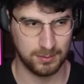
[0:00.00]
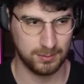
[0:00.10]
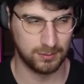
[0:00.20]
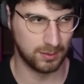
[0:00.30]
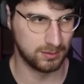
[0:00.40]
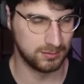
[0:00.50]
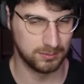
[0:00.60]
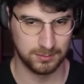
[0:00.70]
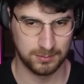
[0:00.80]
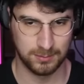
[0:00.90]
So
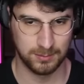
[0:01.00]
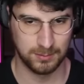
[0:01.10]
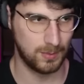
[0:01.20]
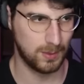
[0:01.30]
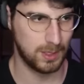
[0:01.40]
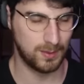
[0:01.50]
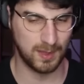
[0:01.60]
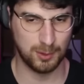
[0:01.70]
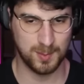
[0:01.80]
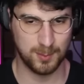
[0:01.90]
you
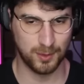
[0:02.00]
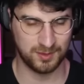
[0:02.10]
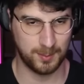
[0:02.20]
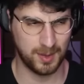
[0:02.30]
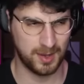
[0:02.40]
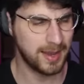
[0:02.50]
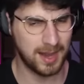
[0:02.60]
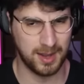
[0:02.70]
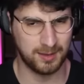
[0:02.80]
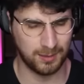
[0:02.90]
think it would make more, but
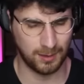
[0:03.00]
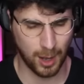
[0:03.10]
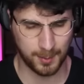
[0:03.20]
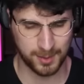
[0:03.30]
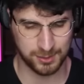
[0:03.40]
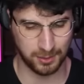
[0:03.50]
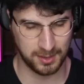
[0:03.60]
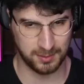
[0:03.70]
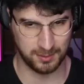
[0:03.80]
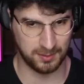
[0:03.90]
again, it's still
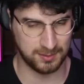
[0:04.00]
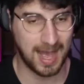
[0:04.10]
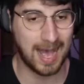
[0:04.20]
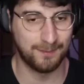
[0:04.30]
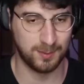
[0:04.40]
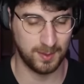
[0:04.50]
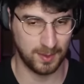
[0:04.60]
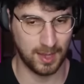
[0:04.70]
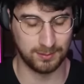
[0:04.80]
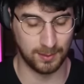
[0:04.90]
arbitrary. It doesn't have to be the
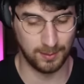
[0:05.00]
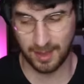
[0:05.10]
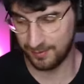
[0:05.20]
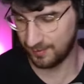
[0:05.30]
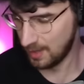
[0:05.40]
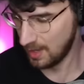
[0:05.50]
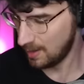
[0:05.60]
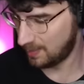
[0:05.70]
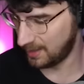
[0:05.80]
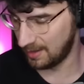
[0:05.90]
case that life
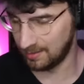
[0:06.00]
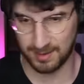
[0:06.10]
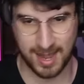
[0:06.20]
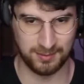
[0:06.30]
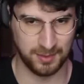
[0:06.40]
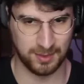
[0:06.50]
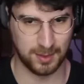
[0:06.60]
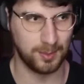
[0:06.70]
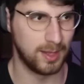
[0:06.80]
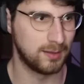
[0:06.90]
begins and ends in the
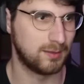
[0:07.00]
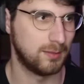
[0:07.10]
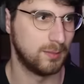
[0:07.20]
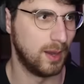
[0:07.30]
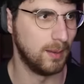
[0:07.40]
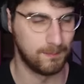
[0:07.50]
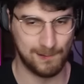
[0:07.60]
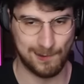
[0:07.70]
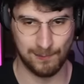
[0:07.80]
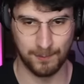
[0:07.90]
same place. But
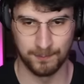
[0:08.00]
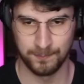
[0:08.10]
I don't know.